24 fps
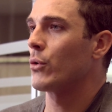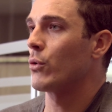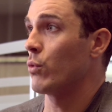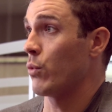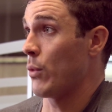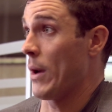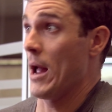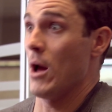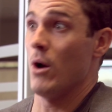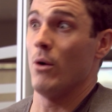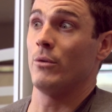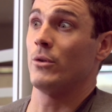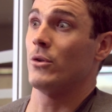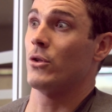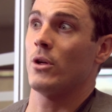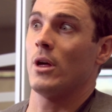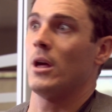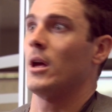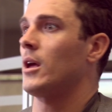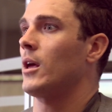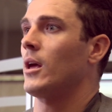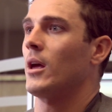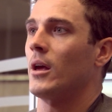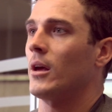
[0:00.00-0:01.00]
ground
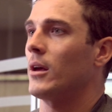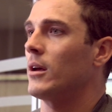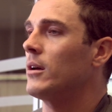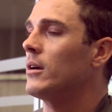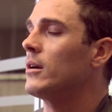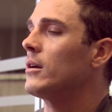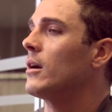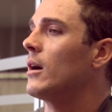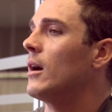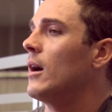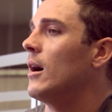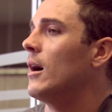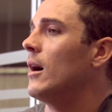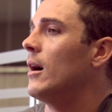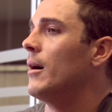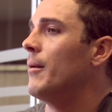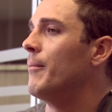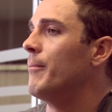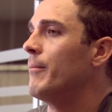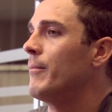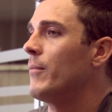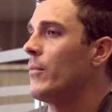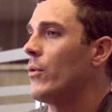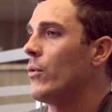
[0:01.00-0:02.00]
shaking
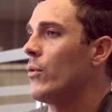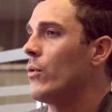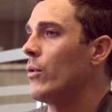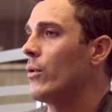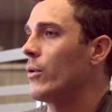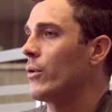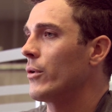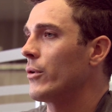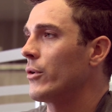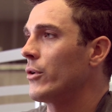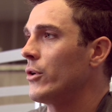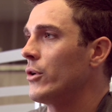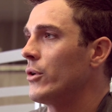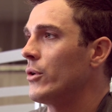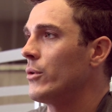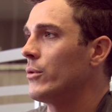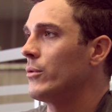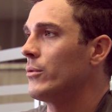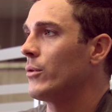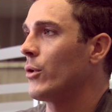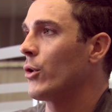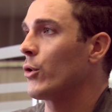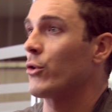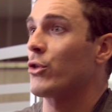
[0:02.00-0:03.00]
um, or you
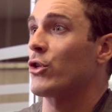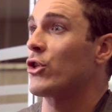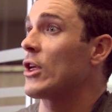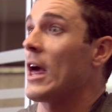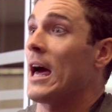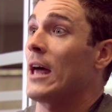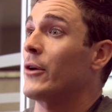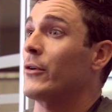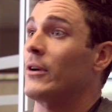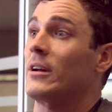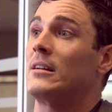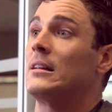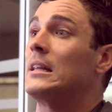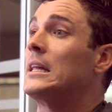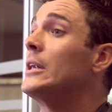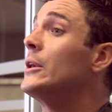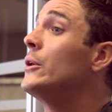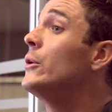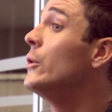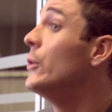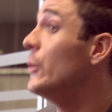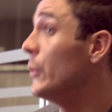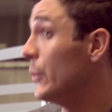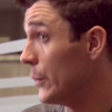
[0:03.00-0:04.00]
know earth shatteringly
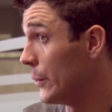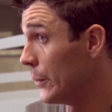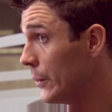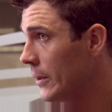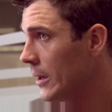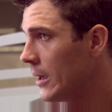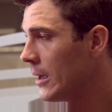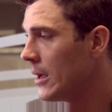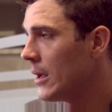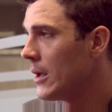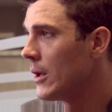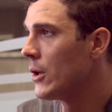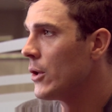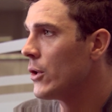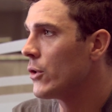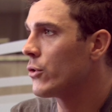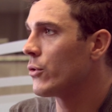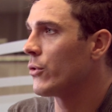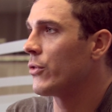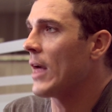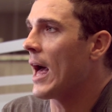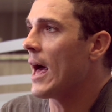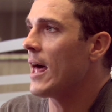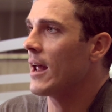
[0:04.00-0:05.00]
new.
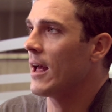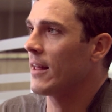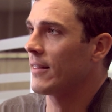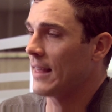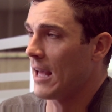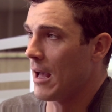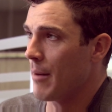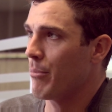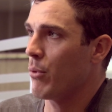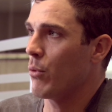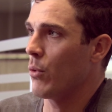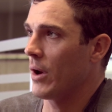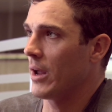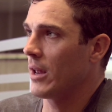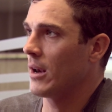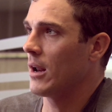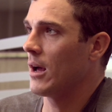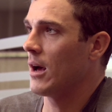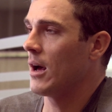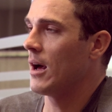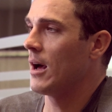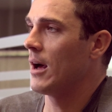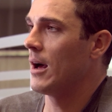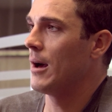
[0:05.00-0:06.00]
So that at that point,
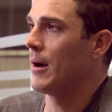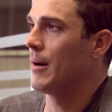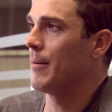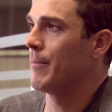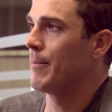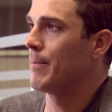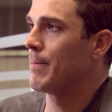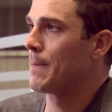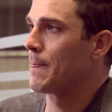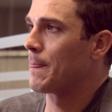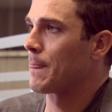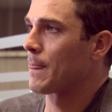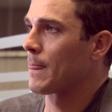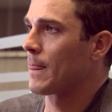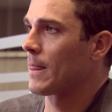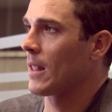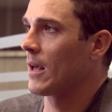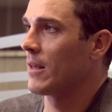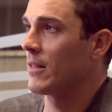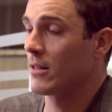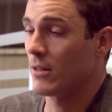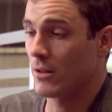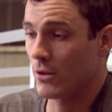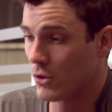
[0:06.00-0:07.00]
um,
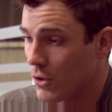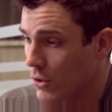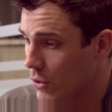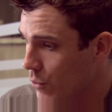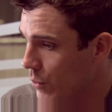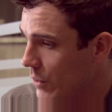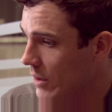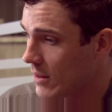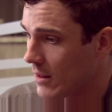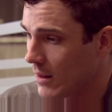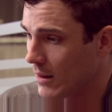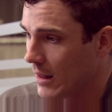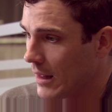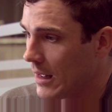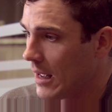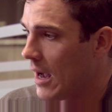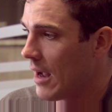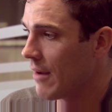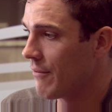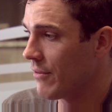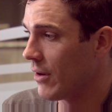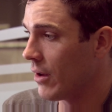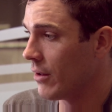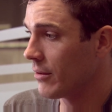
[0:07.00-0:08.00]
this is just recently,
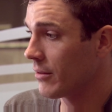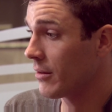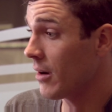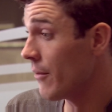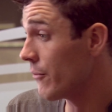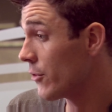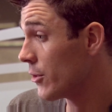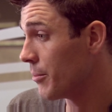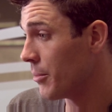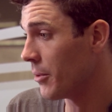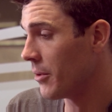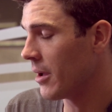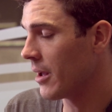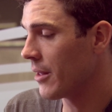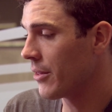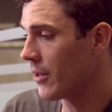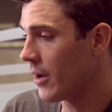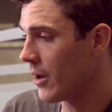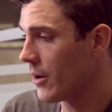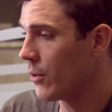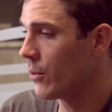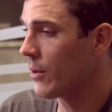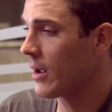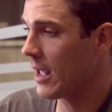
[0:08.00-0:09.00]
I felt comfortable. I
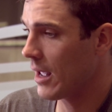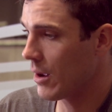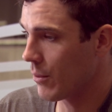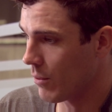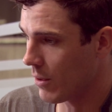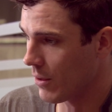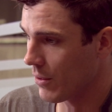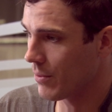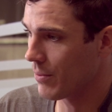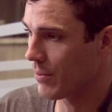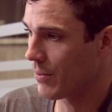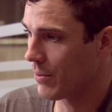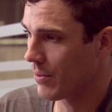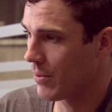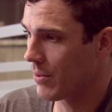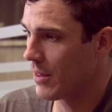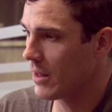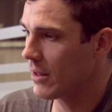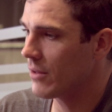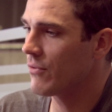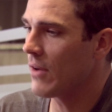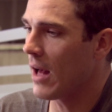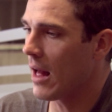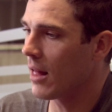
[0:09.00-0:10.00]
thought, okay, well
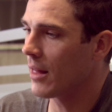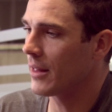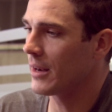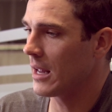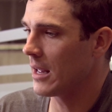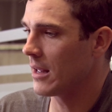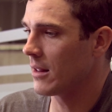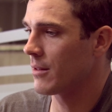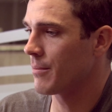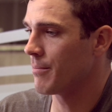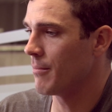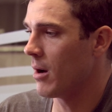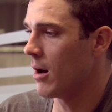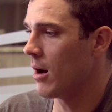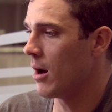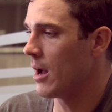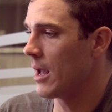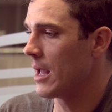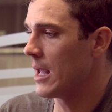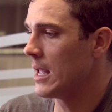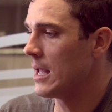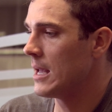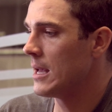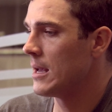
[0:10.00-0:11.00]
this validates
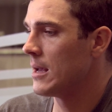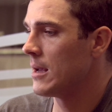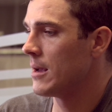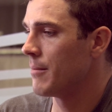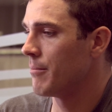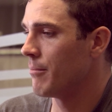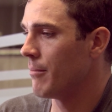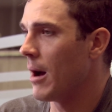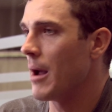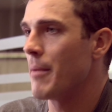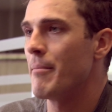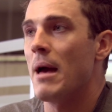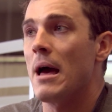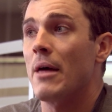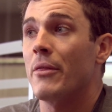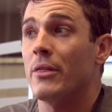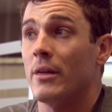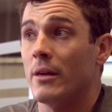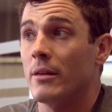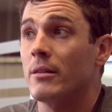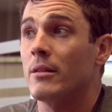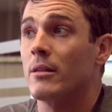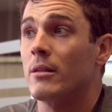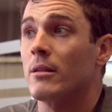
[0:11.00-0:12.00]
my my
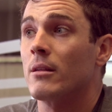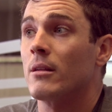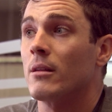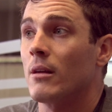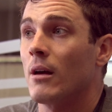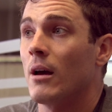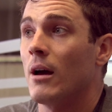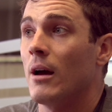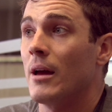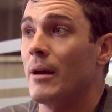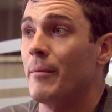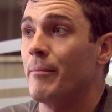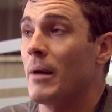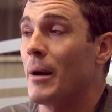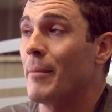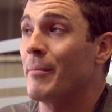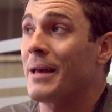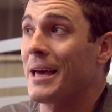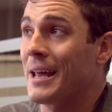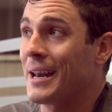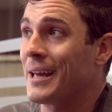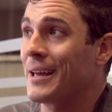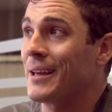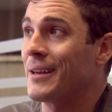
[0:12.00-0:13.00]
methods. I'm, I'm
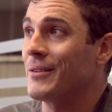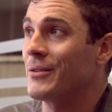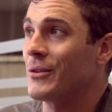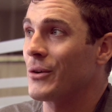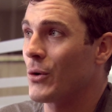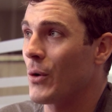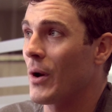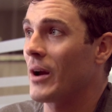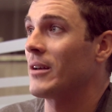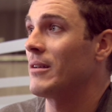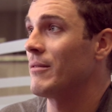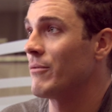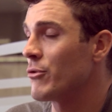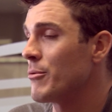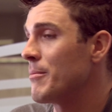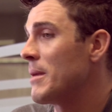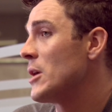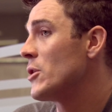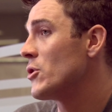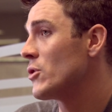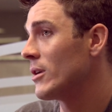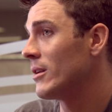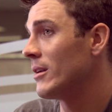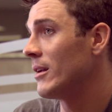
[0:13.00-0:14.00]
getting the correct
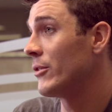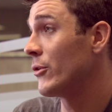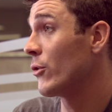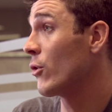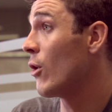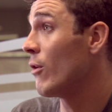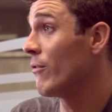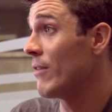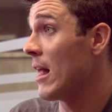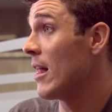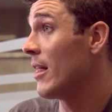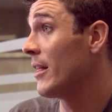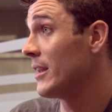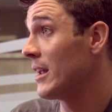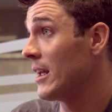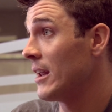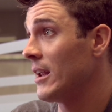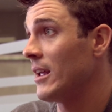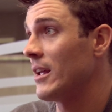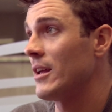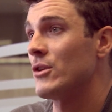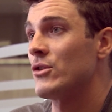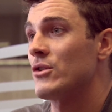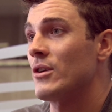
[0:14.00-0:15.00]
information, and they're all
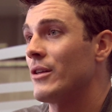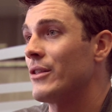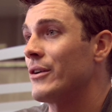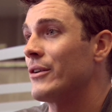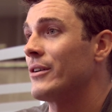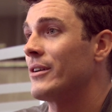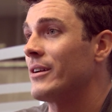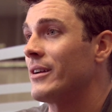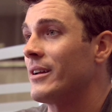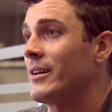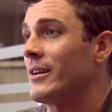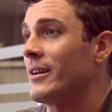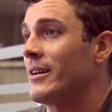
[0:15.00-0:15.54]
validating each other.